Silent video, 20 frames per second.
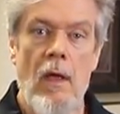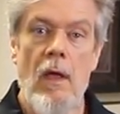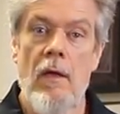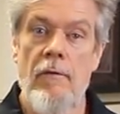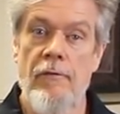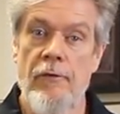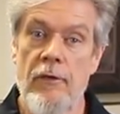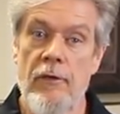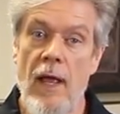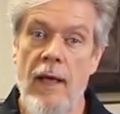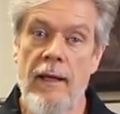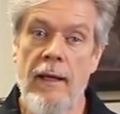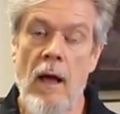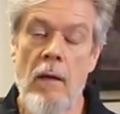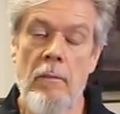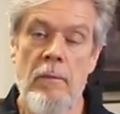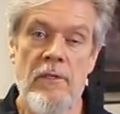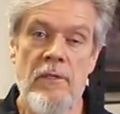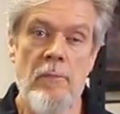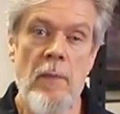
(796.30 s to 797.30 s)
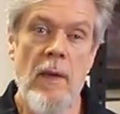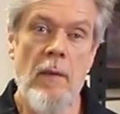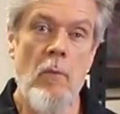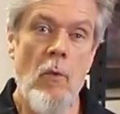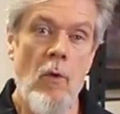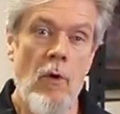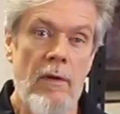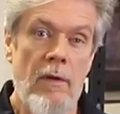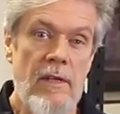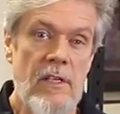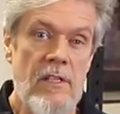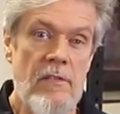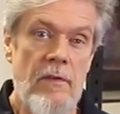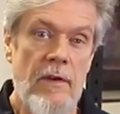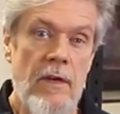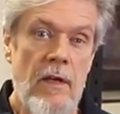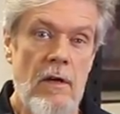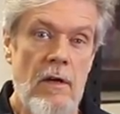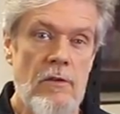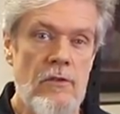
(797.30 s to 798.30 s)
If you'd like to help us make more of these
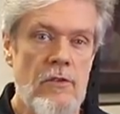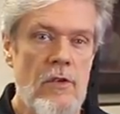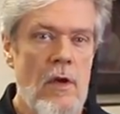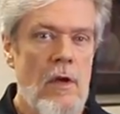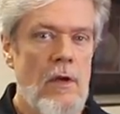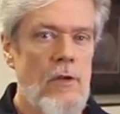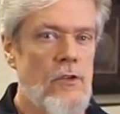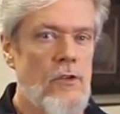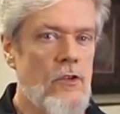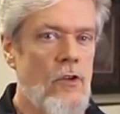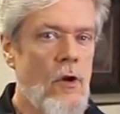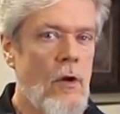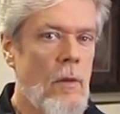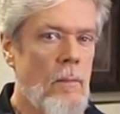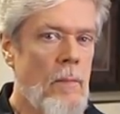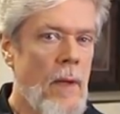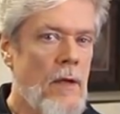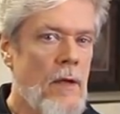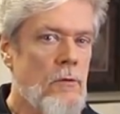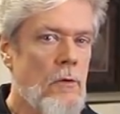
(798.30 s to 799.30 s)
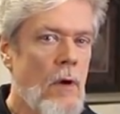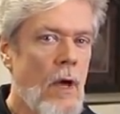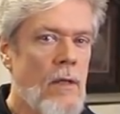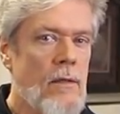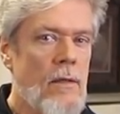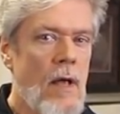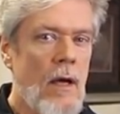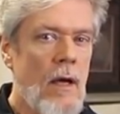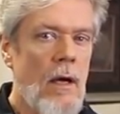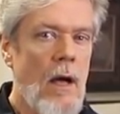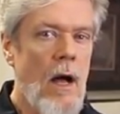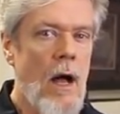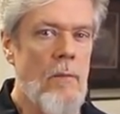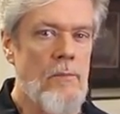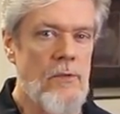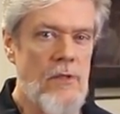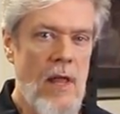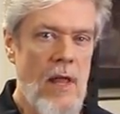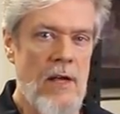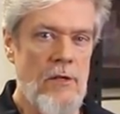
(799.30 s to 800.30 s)
videos, just go to
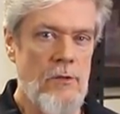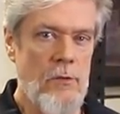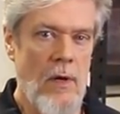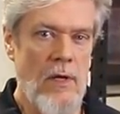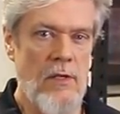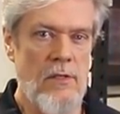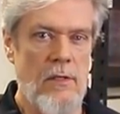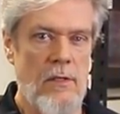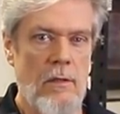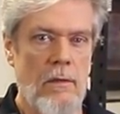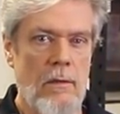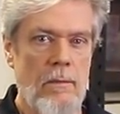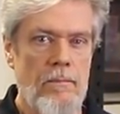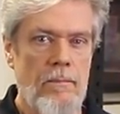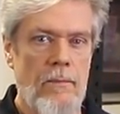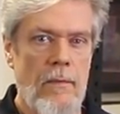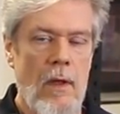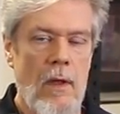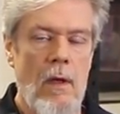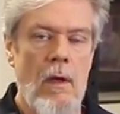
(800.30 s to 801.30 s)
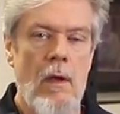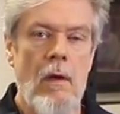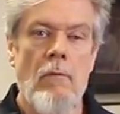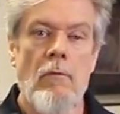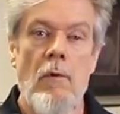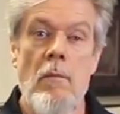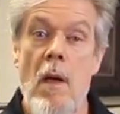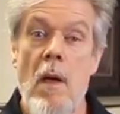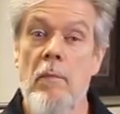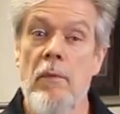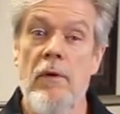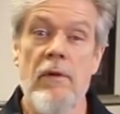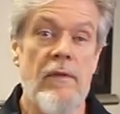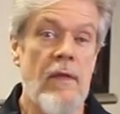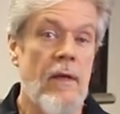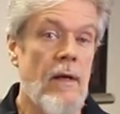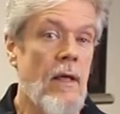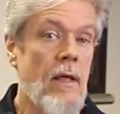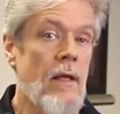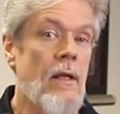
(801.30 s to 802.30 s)
patreon.com/greysteel. Remember
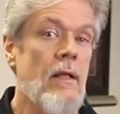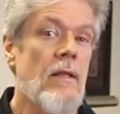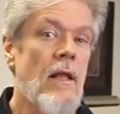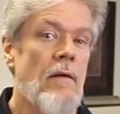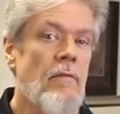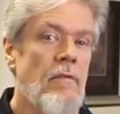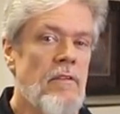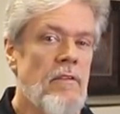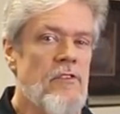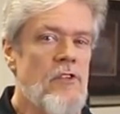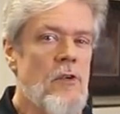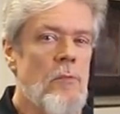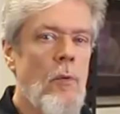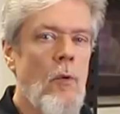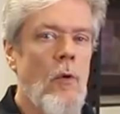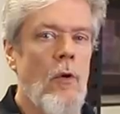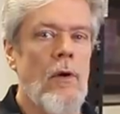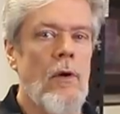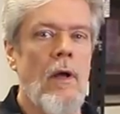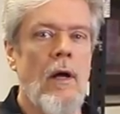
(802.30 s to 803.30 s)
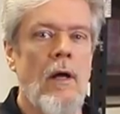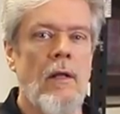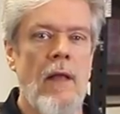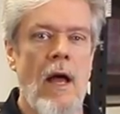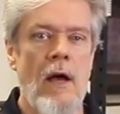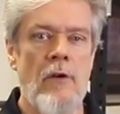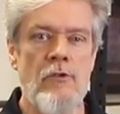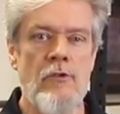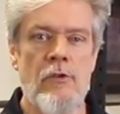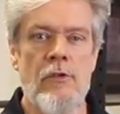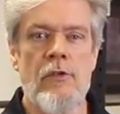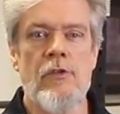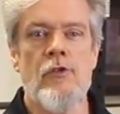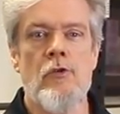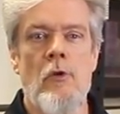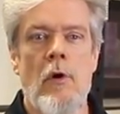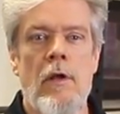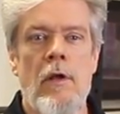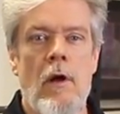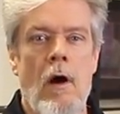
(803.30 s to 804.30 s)
that any level of support allows you to
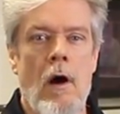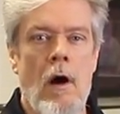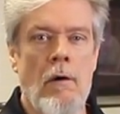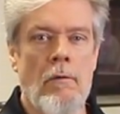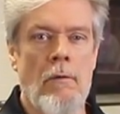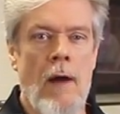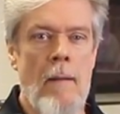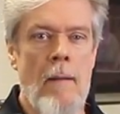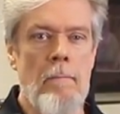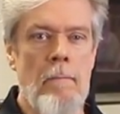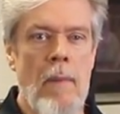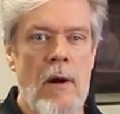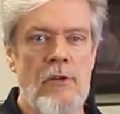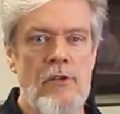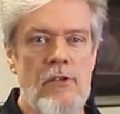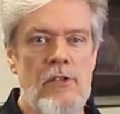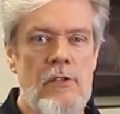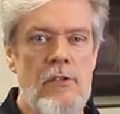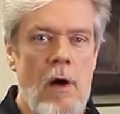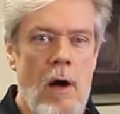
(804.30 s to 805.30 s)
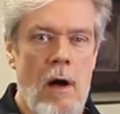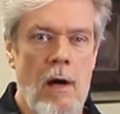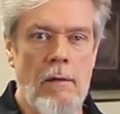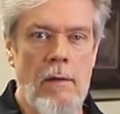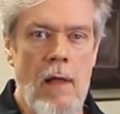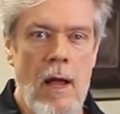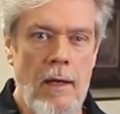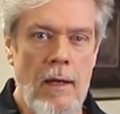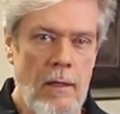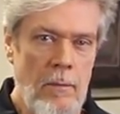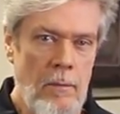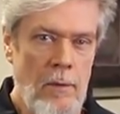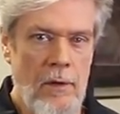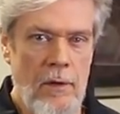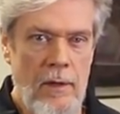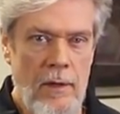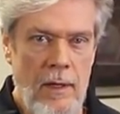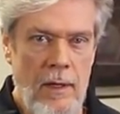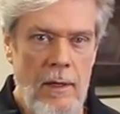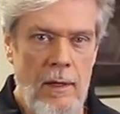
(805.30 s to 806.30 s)
join our rambunctious online
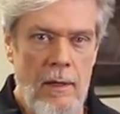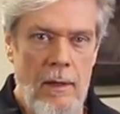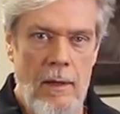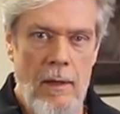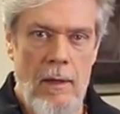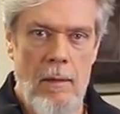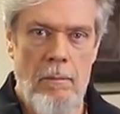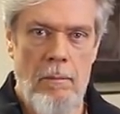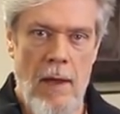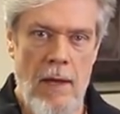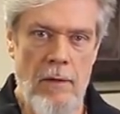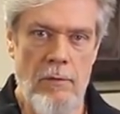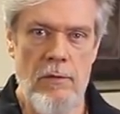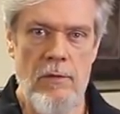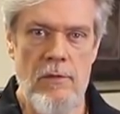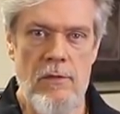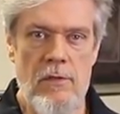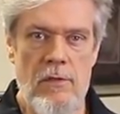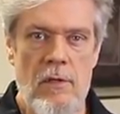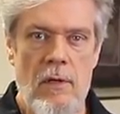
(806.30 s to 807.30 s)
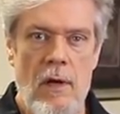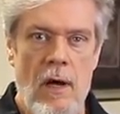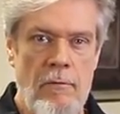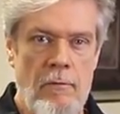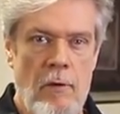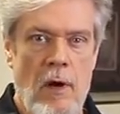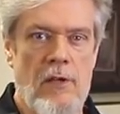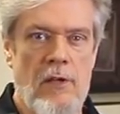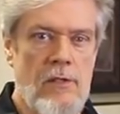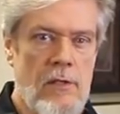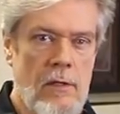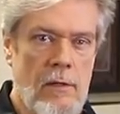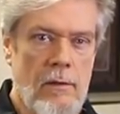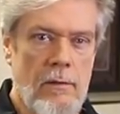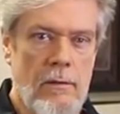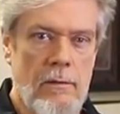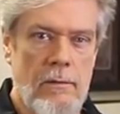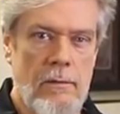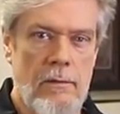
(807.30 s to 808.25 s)
community, Patrons of Greysteel.